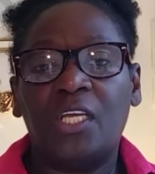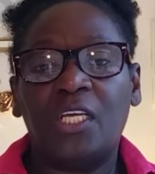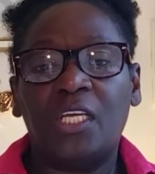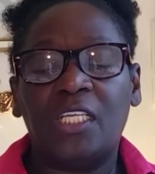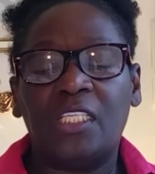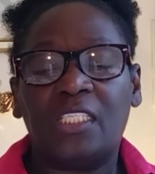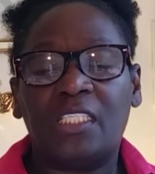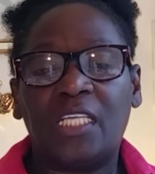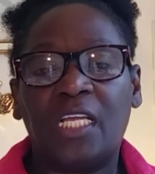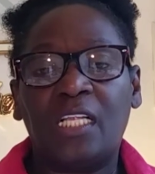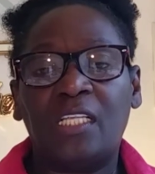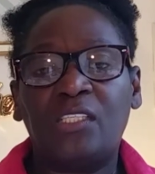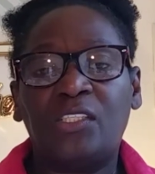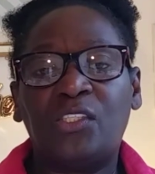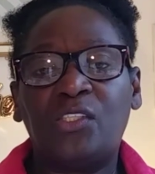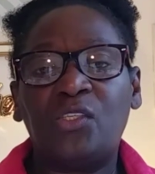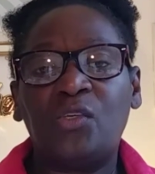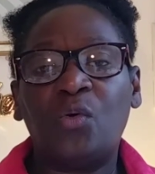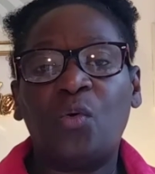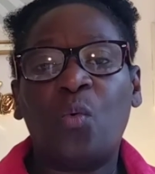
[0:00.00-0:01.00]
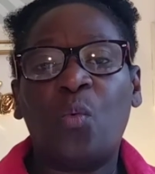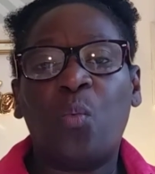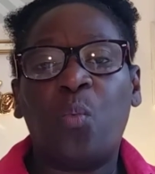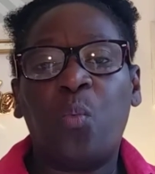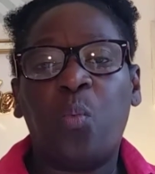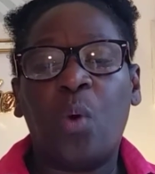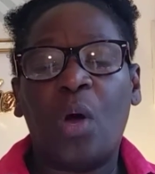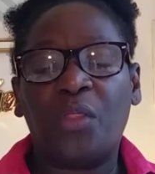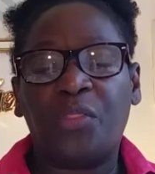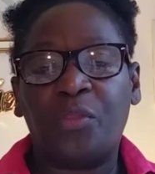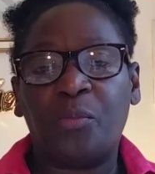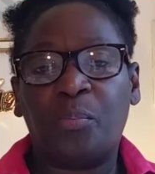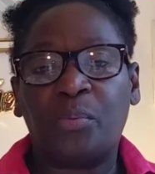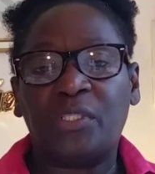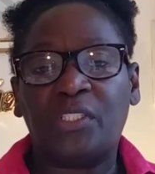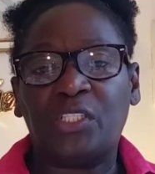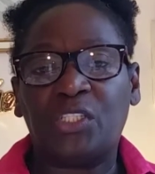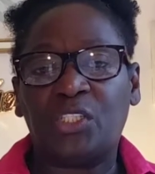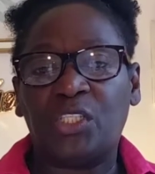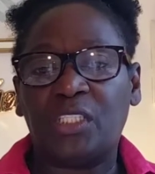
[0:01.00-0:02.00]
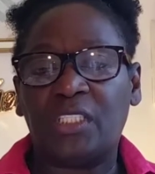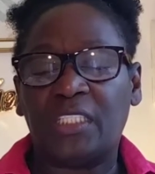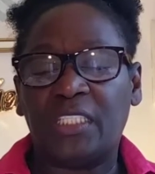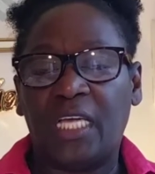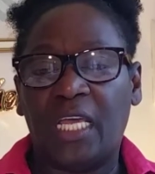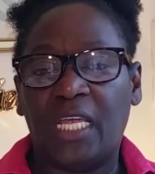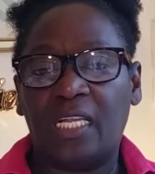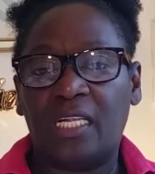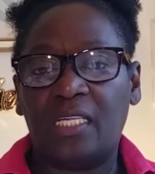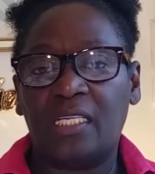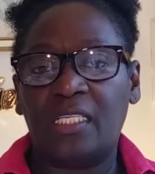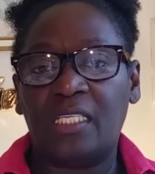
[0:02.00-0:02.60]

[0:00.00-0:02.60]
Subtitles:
It tells you what the position title